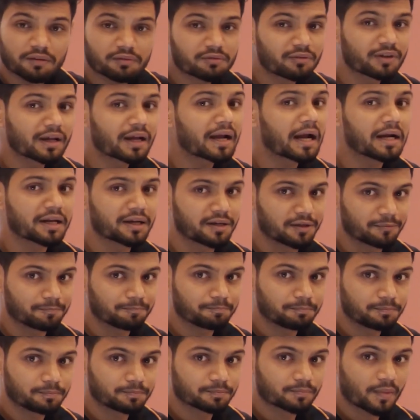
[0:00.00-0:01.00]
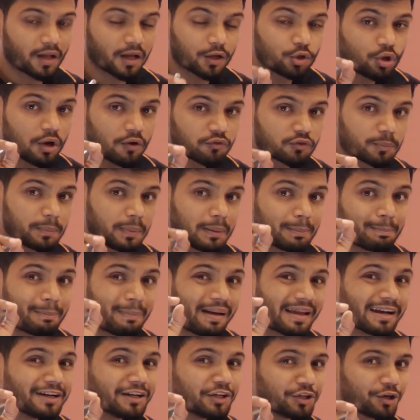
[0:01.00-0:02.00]
everyone can get in. You have to be
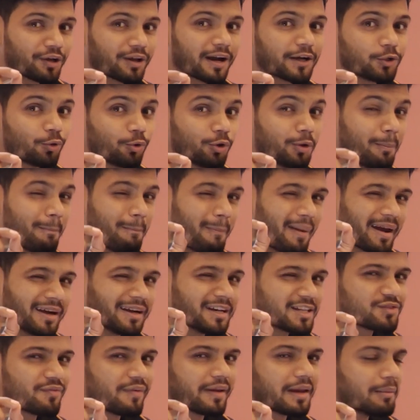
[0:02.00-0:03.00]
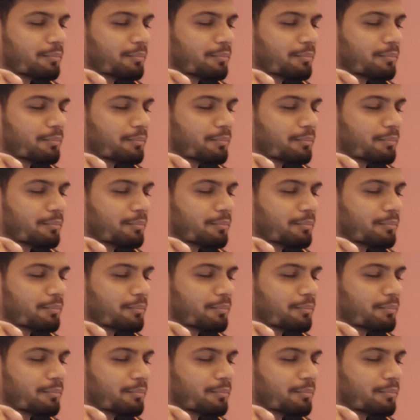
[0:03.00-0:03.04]
merit here. I told you, merit is very